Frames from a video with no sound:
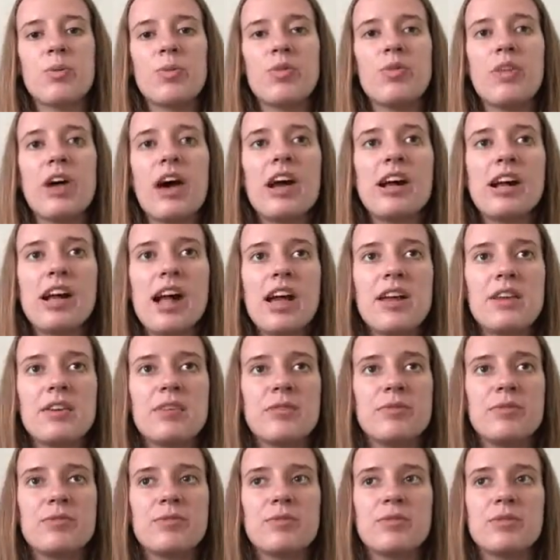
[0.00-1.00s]
that kind
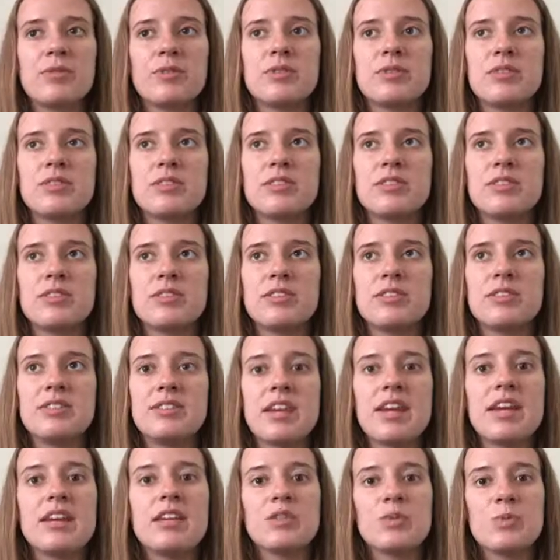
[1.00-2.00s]
of
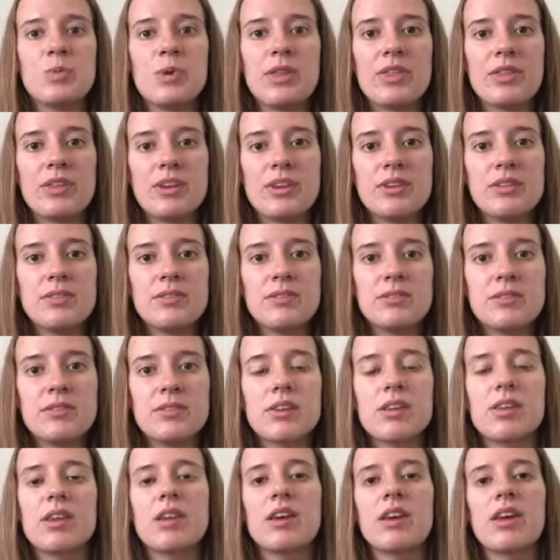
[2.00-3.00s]
stays with
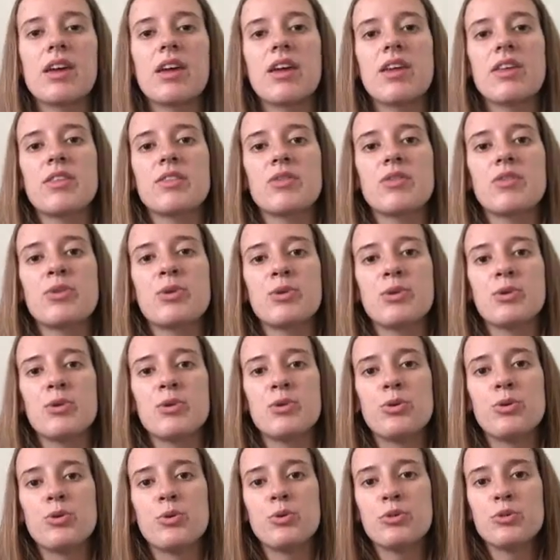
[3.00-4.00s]
us
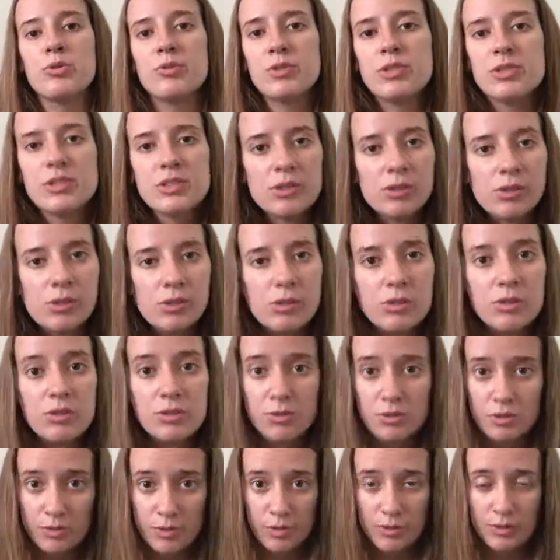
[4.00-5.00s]
through
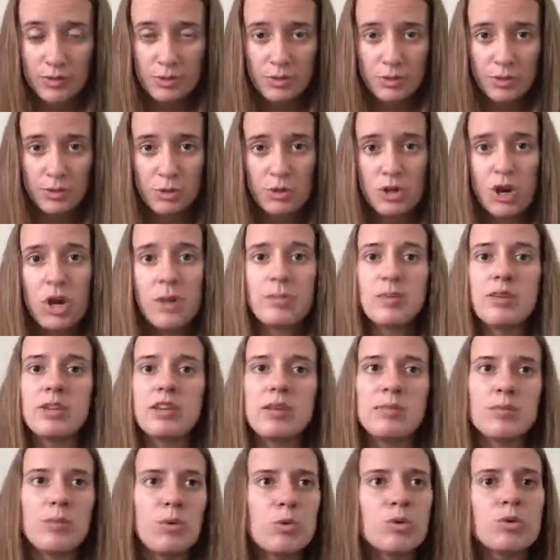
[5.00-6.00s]
the physical trauma,
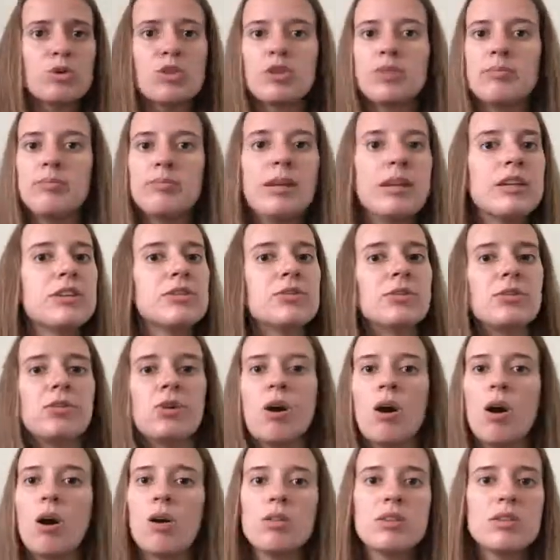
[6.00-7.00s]
emotional,
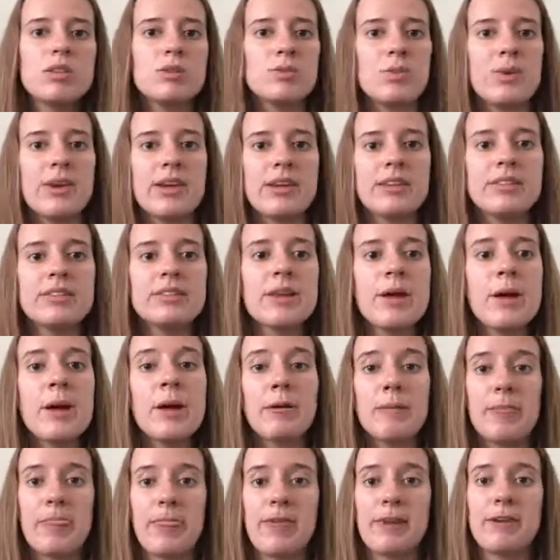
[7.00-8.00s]
mental, all these ways
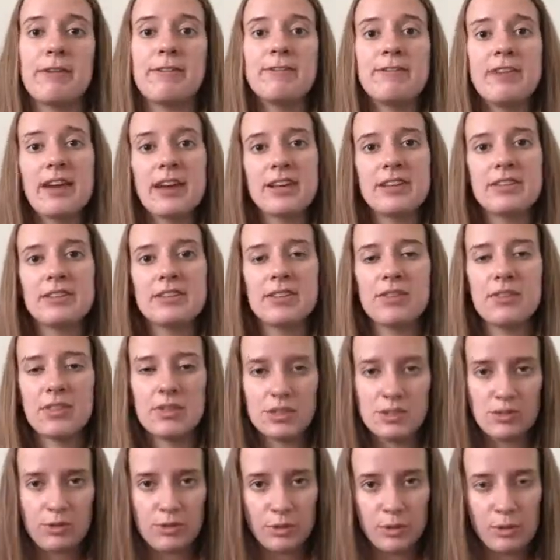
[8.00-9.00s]
that affects
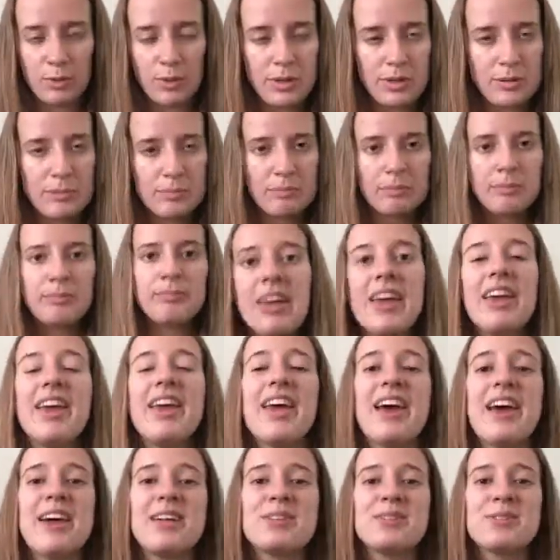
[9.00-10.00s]
this fluid.
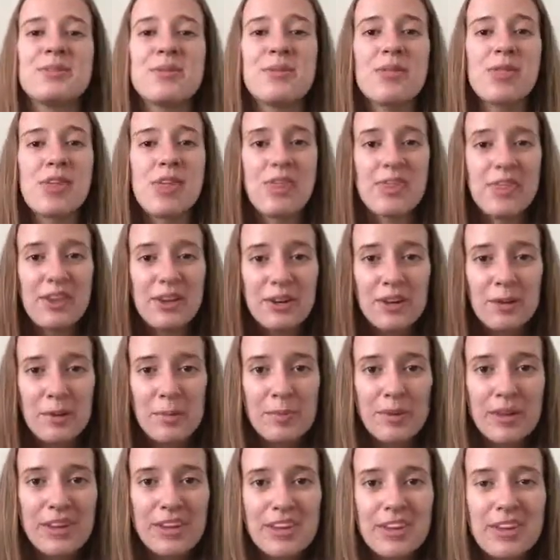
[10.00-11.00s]
And so the
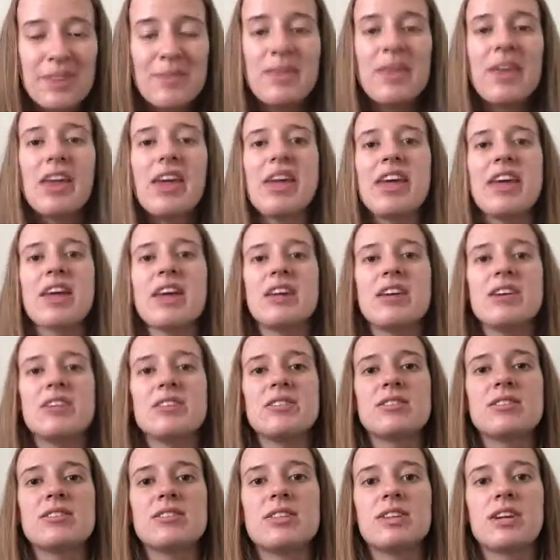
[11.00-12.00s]
therapy
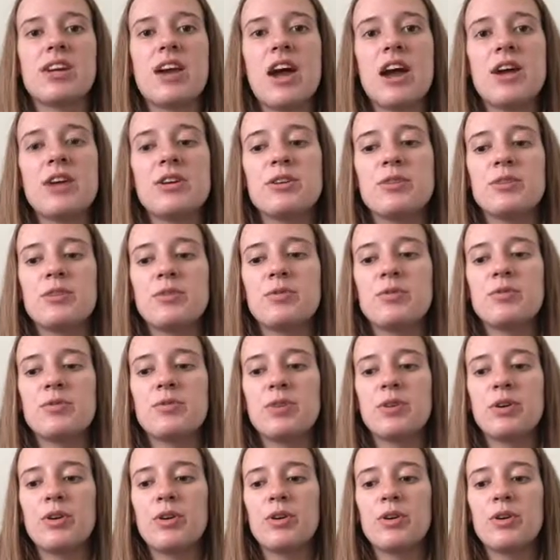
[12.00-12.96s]
is to kind of